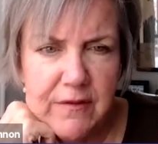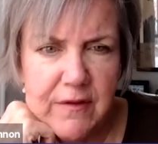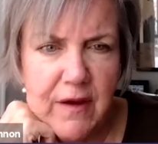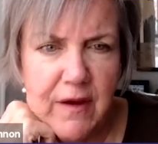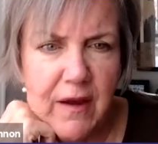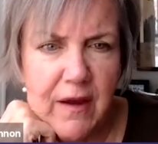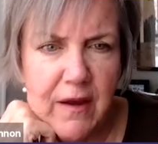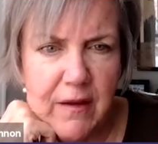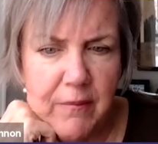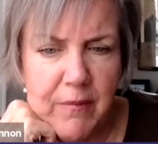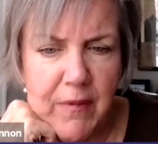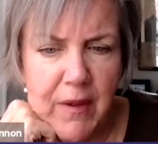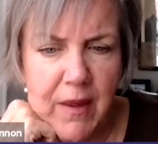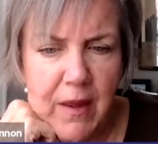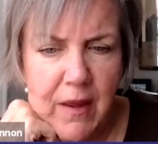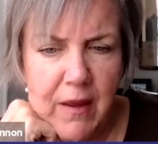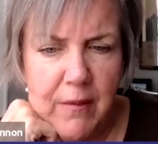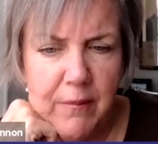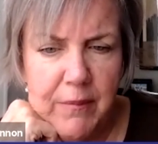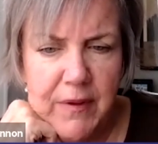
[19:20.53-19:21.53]
time,
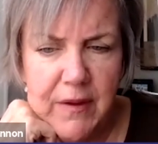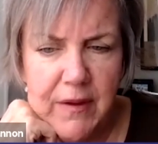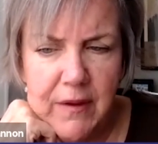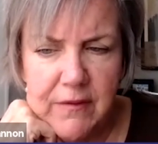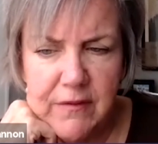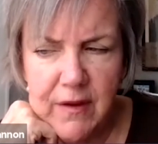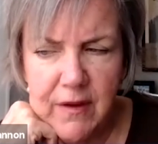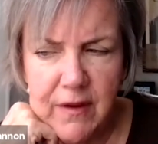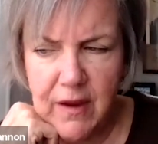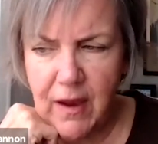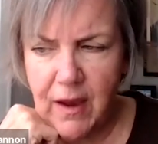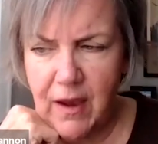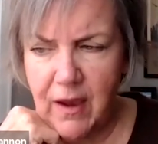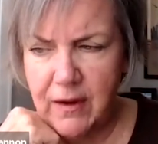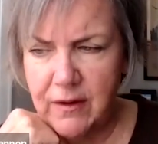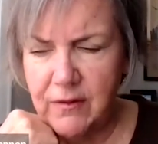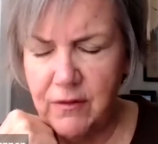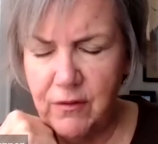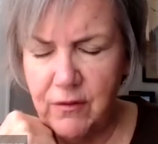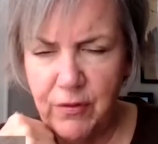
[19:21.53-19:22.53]
because I
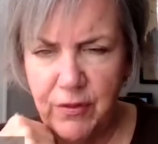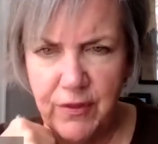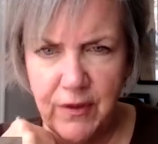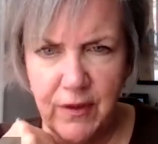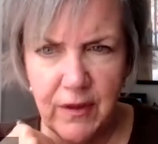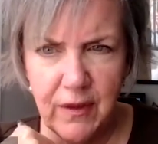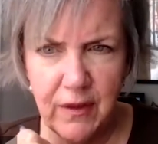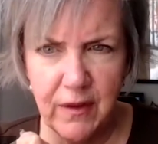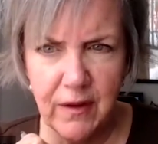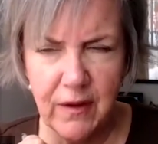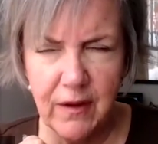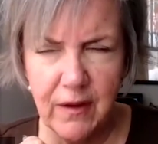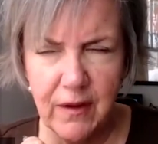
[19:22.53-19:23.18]
do think